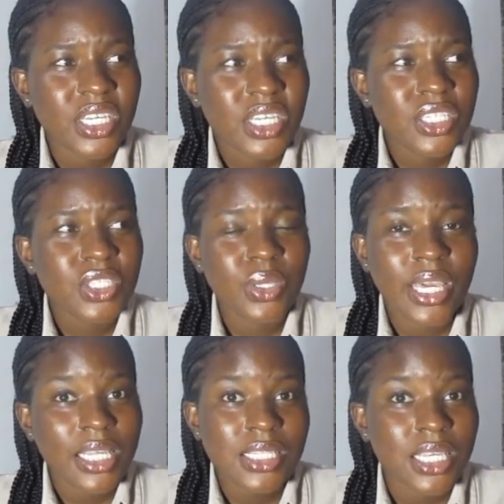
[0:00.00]
You
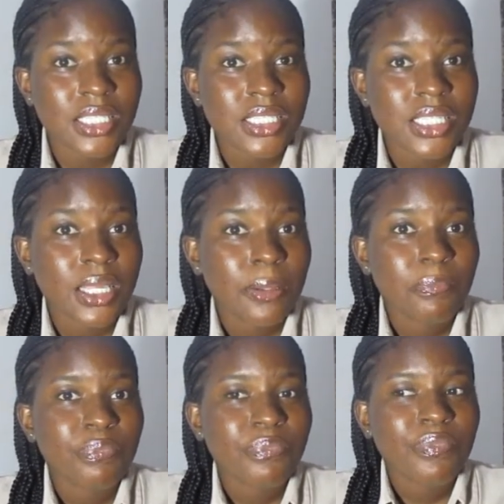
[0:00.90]
get it?
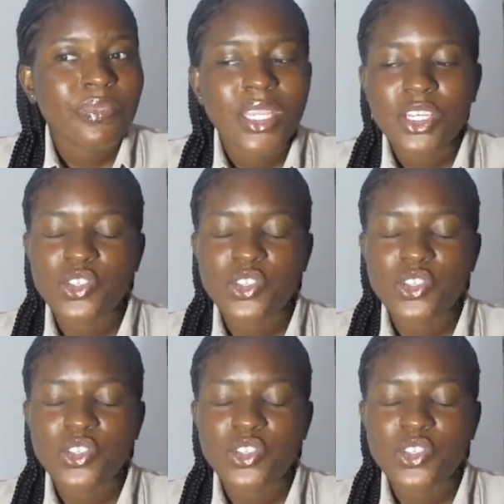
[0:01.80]
It's